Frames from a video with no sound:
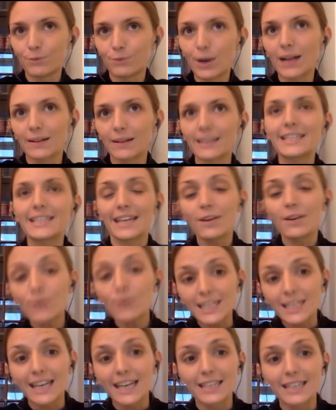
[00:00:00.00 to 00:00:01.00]
It
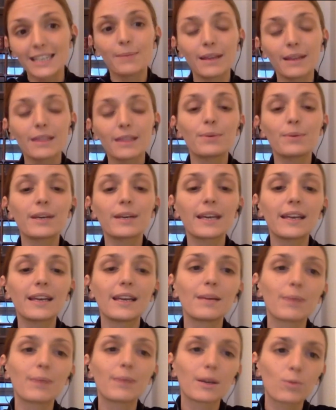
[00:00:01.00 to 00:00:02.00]
irritated me in the
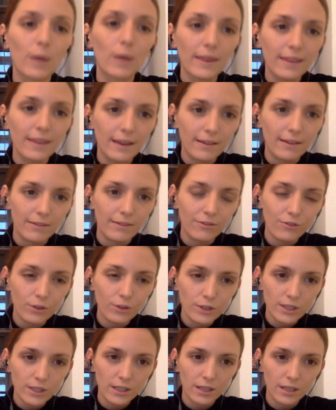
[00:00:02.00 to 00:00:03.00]
beginning, but when they
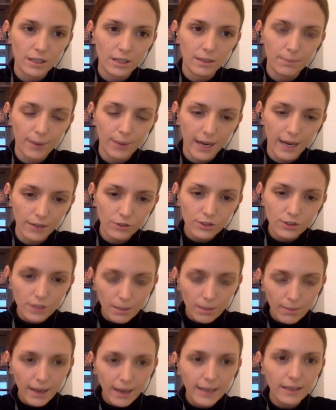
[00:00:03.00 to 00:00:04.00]
physically punish
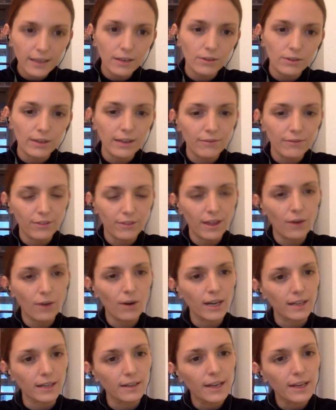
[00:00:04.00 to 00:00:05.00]
somebody, and if there
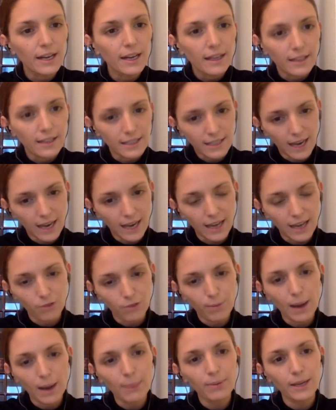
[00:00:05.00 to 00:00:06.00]
are these kind of
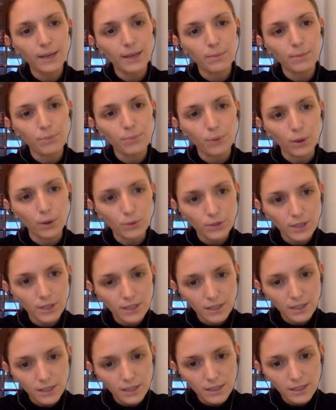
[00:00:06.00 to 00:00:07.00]
public
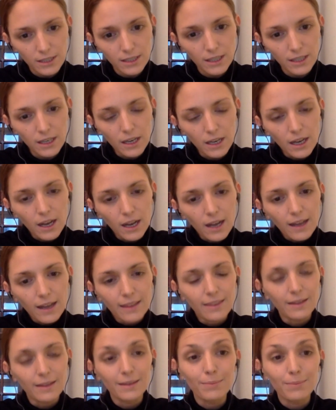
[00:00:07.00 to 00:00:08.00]
processes,
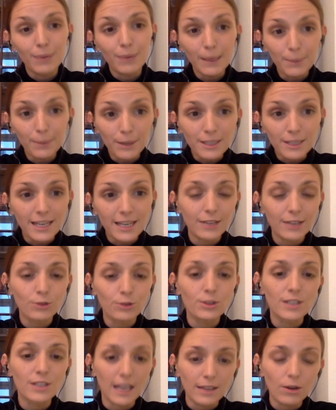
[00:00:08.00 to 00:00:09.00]
the people tend to
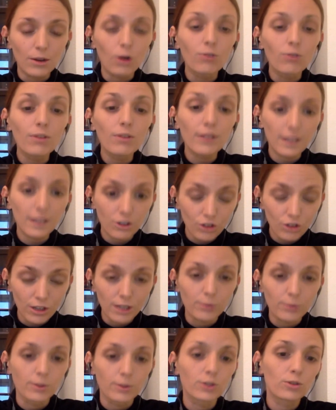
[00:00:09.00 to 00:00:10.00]
send over the
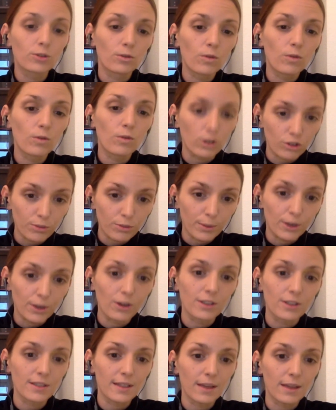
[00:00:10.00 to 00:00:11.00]
children to watch
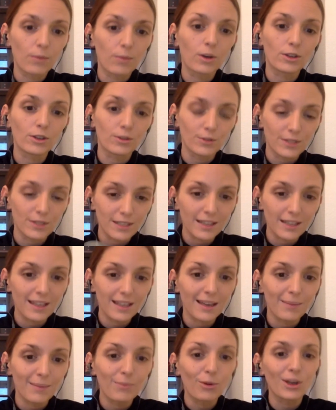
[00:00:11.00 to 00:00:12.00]
because they want to see
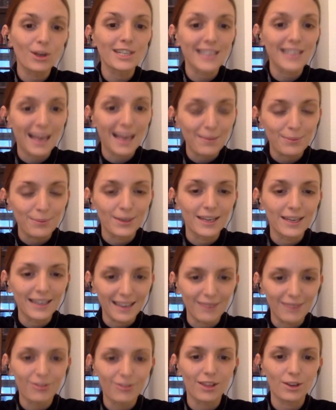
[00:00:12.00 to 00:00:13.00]
them, what is happening
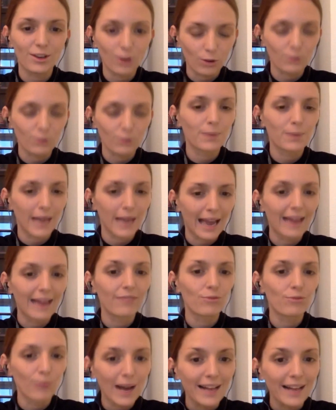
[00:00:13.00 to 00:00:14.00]
if they don't behave
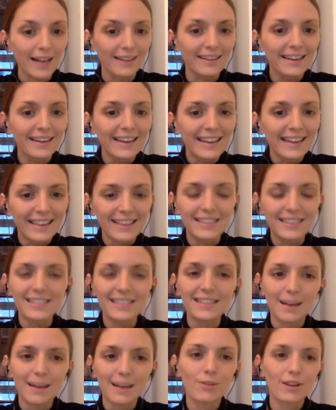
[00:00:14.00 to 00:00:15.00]
well. This is
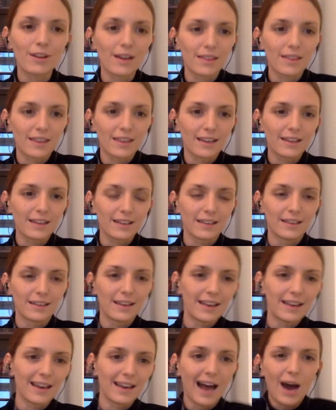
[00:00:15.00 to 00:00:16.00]
something I think
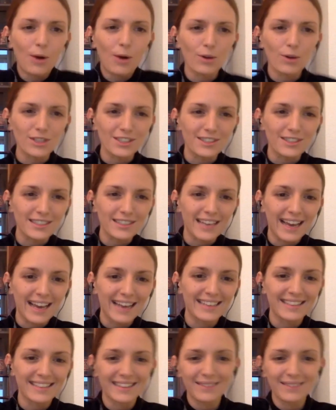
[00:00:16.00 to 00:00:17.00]
in our
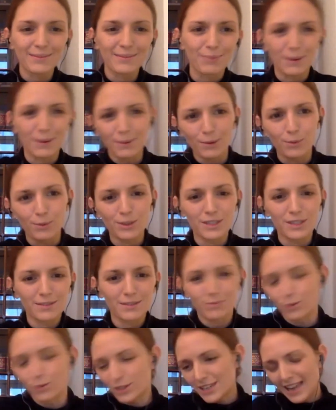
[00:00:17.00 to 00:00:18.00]
society, people
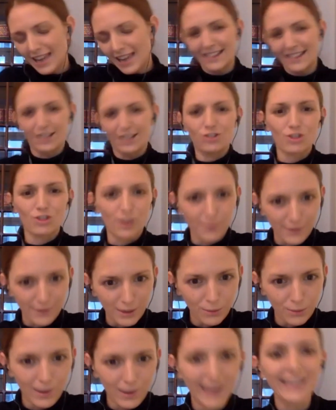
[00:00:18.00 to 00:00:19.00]
would take their children
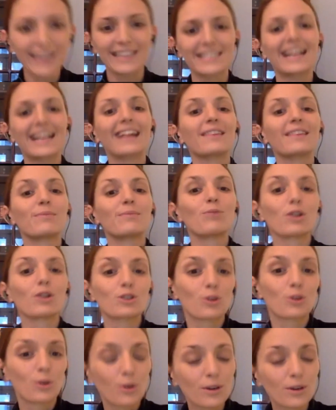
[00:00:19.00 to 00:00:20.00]
away and tell them not
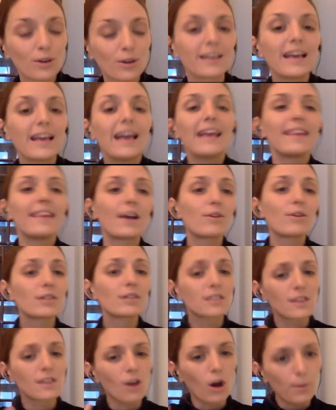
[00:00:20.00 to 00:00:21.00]
to look. And there it's
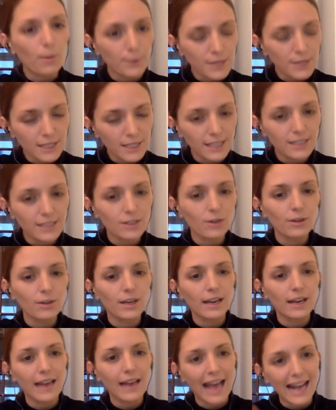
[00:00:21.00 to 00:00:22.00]
the opposite. So
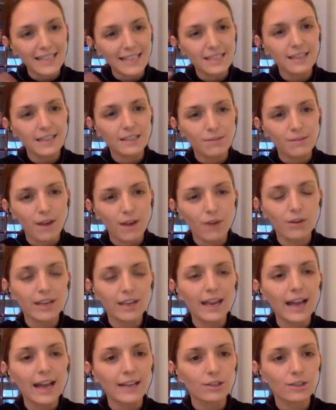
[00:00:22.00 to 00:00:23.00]
it has this very
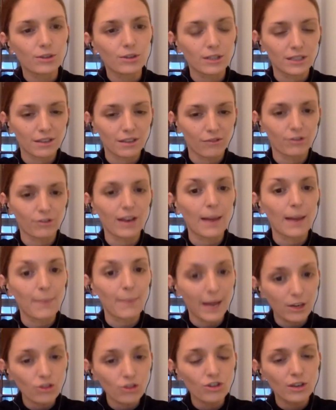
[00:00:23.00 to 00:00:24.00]
educative
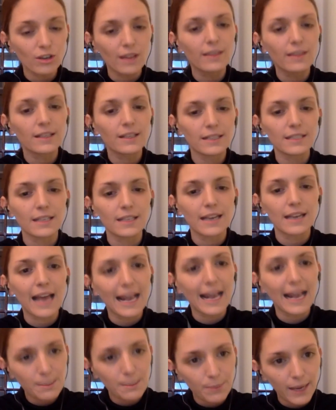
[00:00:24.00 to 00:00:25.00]
dimension. And this is an
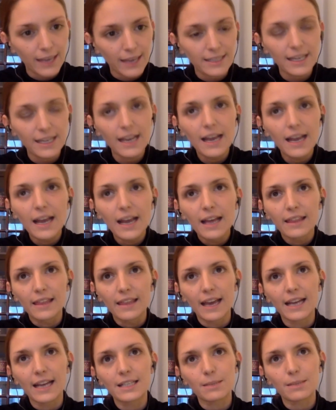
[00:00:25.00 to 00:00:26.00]
aspect
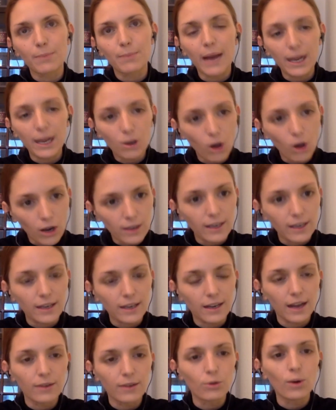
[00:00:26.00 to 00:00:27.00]
that my colleague,
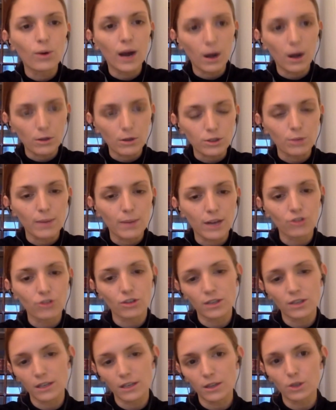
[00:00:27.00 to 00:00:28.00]
who I also
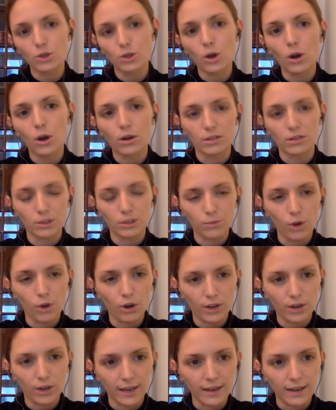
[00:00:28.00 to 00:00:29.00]
mentioned in the talk, is
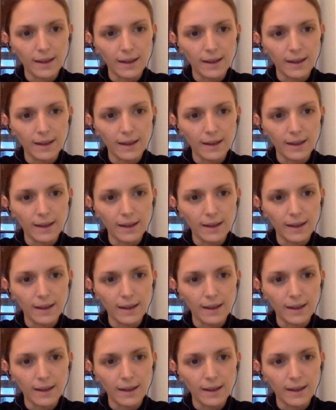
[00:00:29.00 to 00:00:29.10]
working